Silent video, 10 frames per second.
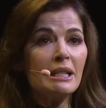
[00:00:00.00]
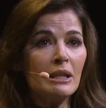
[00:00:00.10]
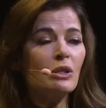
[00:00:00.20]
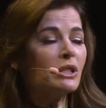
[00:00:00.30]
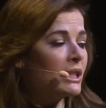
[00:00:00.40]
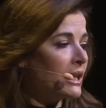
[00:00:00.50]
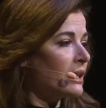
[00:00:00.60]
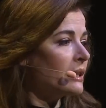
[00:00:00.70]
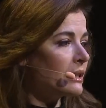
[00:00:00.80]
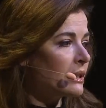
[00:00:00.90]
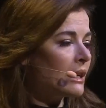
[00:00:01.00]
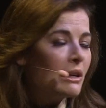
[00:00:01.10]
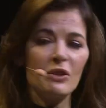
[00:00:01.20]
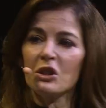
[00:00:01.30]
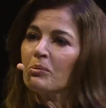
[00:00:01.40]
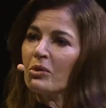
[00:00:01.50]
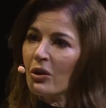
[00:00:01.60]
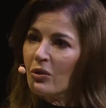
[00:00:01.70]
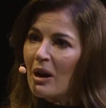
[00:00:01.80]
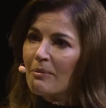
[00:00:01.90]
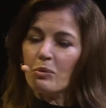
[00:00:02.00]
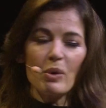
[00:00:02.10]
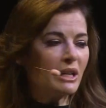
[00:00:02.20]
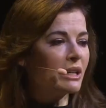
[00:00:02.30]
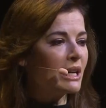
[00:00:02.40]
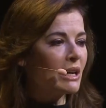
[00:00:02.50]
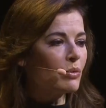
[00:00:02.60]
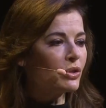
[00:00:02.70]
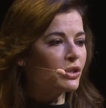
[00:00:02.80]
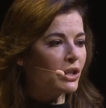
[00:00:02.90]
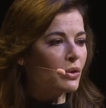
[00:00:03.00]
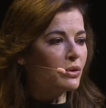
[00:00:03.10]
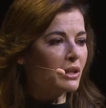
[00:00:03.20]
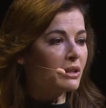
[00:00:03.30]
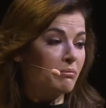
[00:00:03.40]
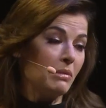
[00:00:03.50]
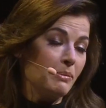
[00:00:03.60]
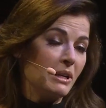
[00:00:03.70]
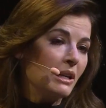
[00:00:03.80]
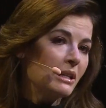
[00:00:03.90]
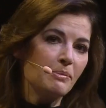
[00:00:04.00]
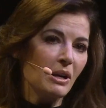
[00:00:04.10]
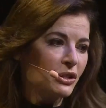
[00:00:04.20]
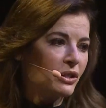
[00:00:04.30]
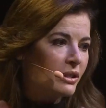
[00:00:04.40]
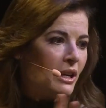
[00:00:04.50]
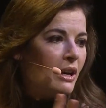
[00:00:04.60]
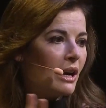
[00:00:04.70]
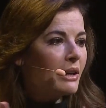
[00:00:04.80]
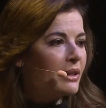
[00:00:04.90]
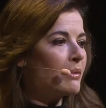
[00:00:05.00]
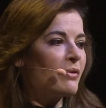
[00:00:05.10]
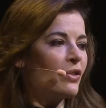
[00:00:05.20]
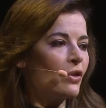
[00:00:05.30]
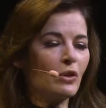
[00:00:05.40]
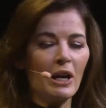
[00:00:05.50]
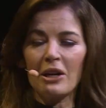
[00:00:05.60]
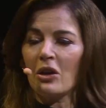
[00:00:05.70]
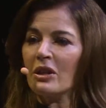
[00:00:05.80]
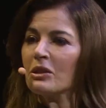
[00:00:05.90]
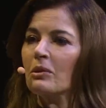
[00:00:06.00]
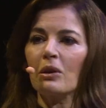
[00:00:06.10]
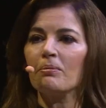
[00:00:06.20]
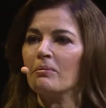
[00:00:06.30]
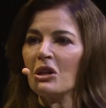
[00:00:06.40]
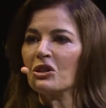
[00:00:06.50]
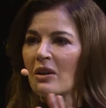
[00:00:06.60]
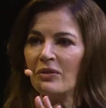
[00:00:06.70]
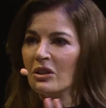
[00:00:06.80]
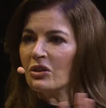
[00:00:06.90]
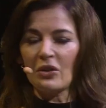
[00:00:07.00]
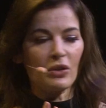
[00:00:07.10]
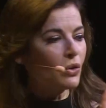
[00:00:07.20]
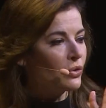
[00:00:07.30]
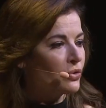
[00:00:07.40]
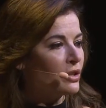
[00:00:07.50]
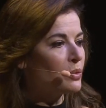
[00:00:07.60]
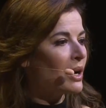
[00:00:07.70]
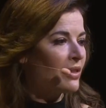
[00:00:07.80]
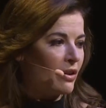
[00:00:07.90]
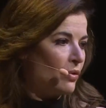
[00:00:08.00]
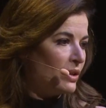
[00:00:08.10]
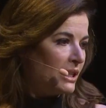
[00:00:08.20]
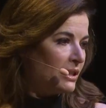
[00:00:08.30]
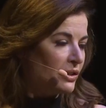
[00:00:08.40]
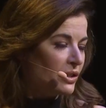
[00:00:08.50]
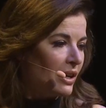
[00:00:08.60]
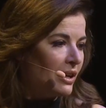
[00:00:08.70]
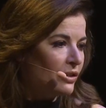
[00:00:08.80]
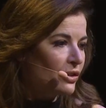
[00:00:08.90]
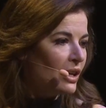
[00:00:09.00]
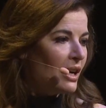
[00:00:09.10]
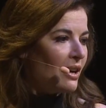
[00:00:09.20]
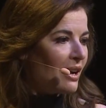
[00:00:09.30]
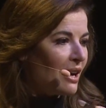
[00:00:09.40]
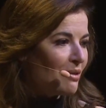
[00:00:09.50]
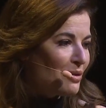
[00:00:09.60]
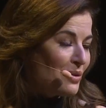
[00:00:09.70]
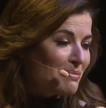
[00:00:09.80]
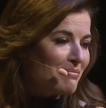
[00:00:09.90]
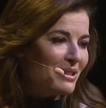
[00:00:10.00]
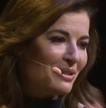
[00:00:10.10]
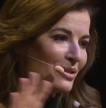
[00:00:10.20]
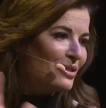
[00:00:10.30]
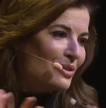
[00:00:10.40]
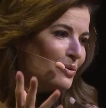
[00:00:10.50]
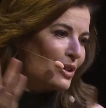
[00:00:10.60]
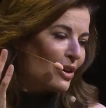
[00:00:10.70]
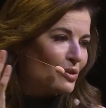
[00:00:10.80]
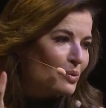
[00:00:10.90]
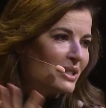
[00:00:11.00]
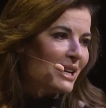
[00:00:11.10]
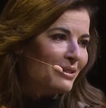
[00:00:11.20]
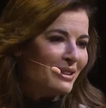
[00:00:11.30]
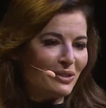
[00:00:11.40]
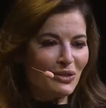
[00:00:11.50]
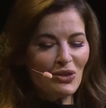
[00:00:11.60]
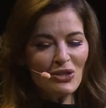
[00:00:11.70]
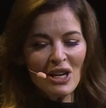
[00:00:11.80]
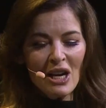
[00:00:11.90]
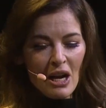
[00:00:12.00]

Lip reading: did see a television program when it was shown that, as much as, for all I know, there's much evidence to the contrary as well. There always is in science, or in the so-called what's healthy or not.